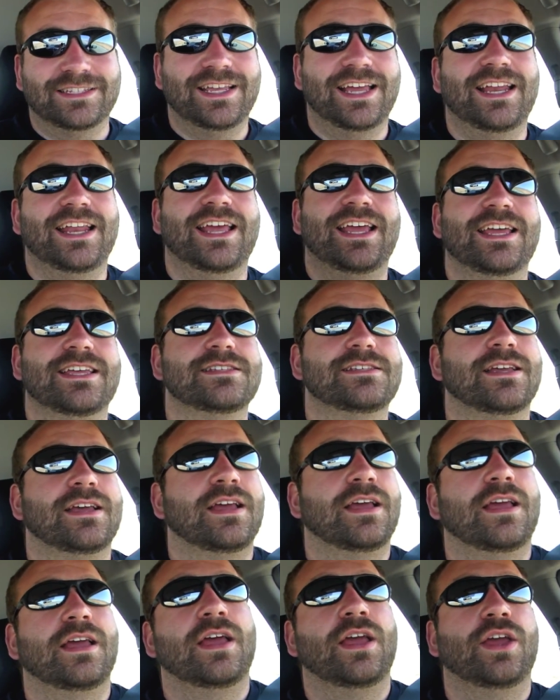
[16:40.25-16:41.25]
It is
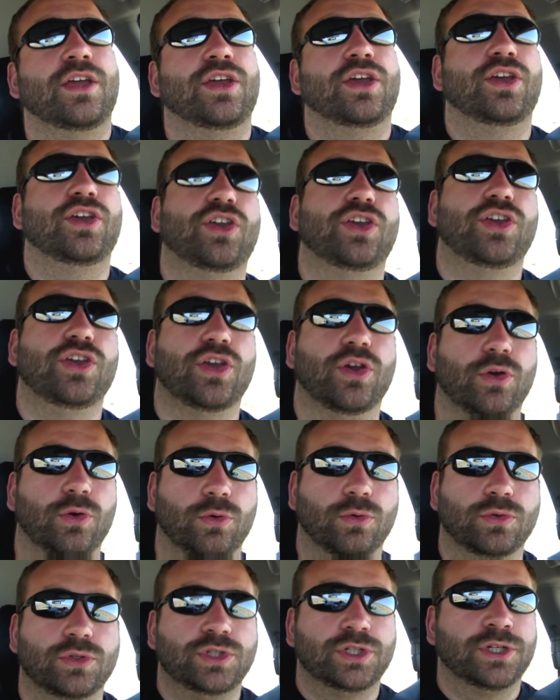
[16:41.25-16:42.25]

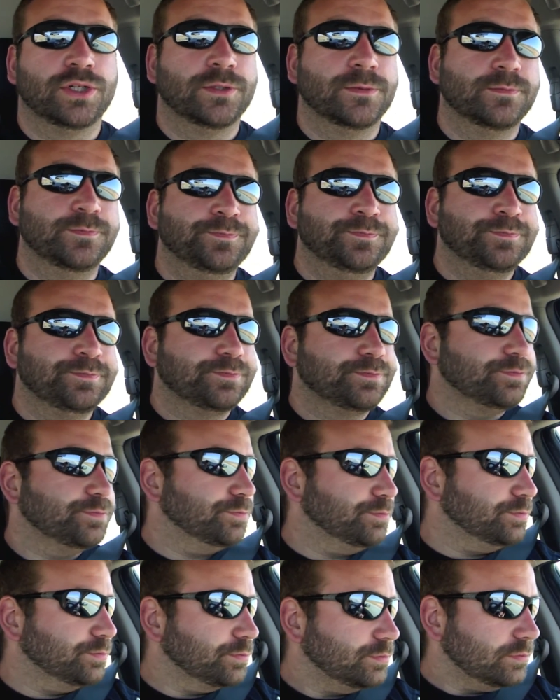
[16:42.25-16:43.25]
huge.
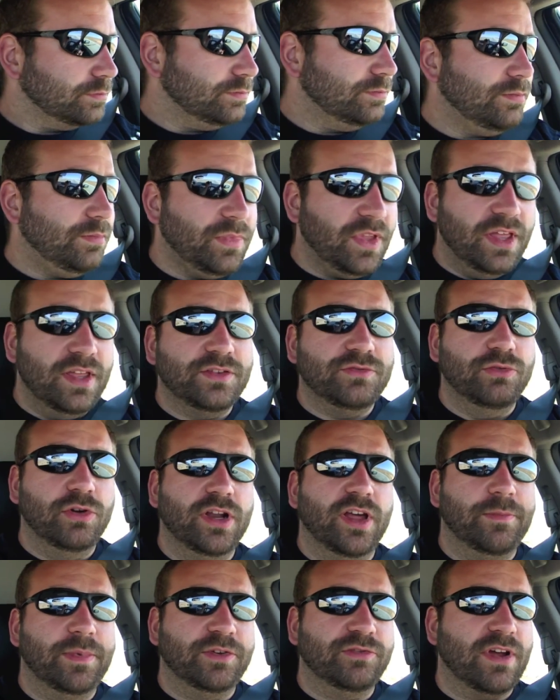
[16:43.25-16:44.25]
This road
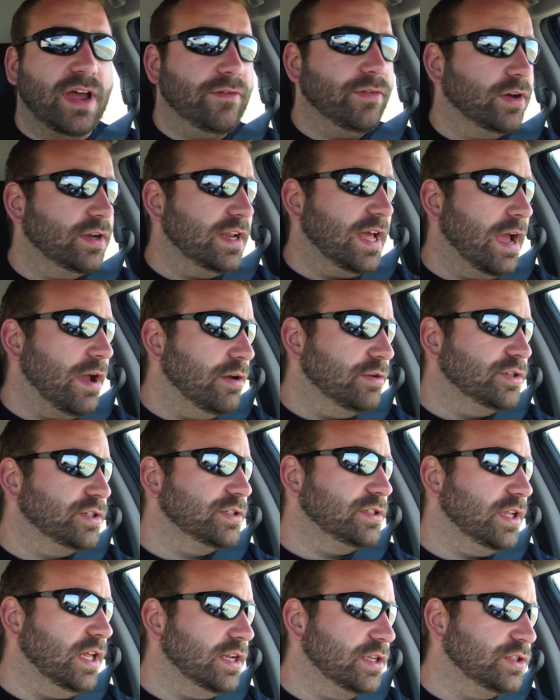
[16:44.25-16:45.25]
I've been driving on now is
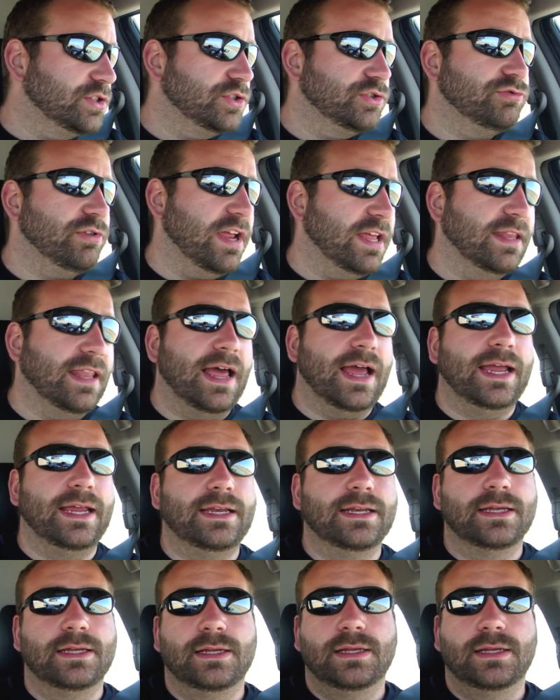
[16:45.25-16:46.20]
just in a straight line.